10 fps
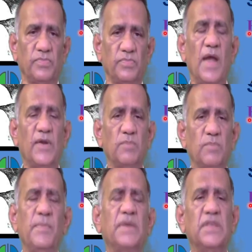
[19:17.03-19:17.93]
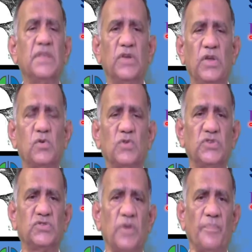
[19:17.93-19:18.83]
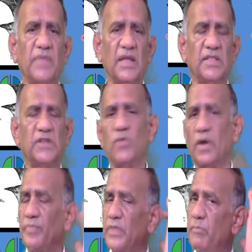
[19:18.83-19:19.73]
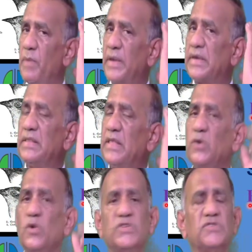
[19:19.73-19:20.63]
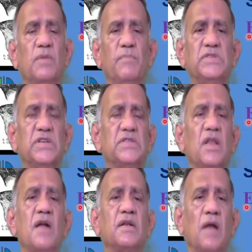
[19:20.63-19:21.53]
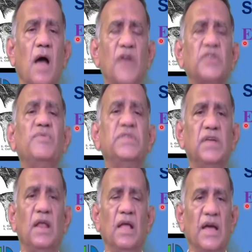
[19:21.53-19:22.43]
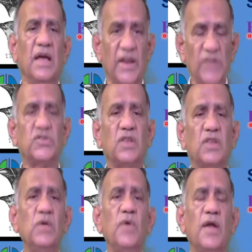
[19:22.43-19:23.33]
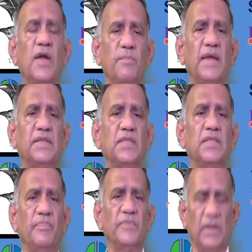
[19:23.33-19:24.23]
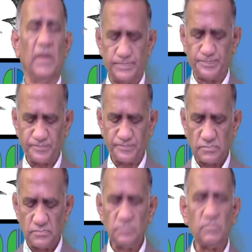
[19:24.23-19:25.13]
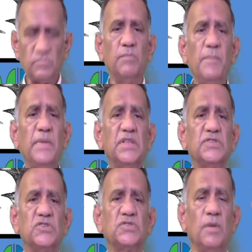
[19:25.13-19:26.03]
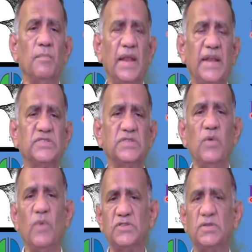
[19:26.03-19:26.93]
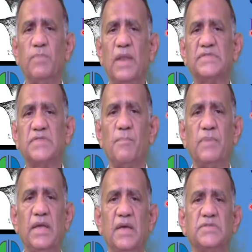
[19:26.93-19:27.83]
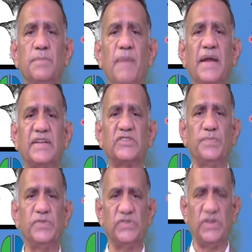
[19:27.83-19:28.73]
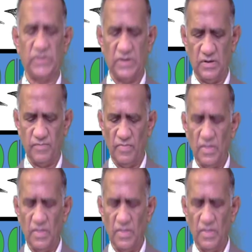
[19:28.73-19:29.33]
We have to mimic this ecosystem. That's what. Mimicking the ecosystem means it's not artificial. Naturally, we have to make them mimic the system. Let us see one simple example here, sympatric speciation.